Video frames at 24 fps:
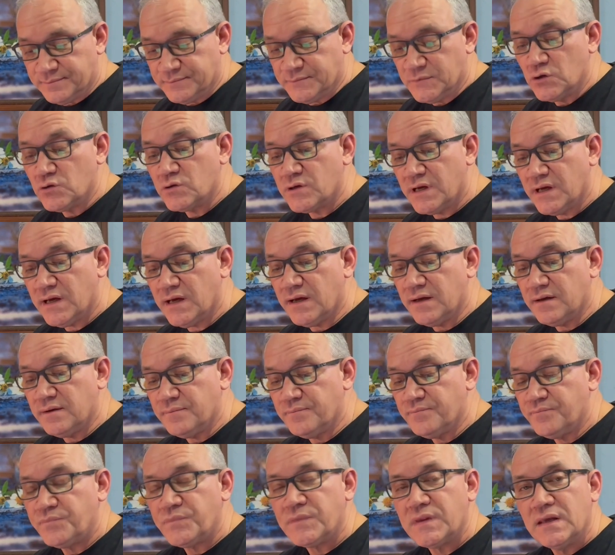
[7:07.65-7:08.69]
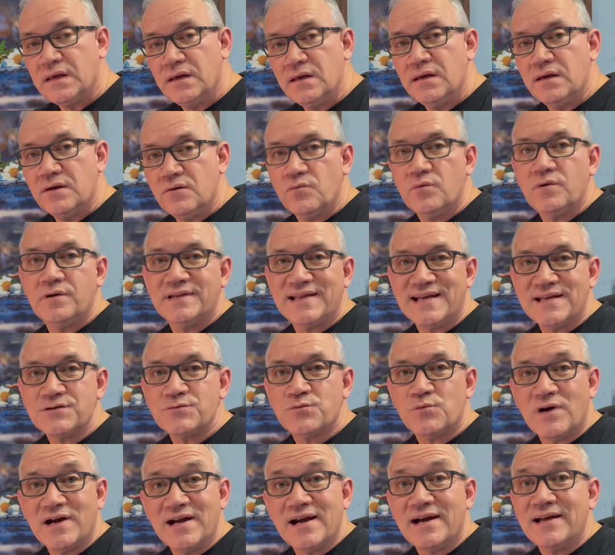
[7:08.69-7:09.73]
Okay. Well,
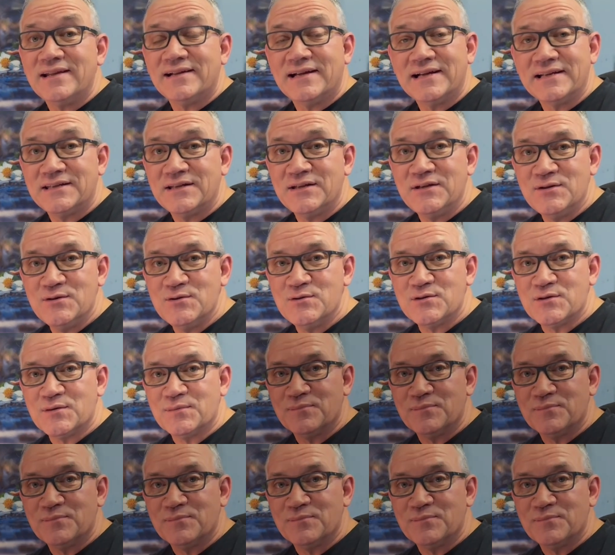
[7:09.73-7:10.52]
that's why I like to use them.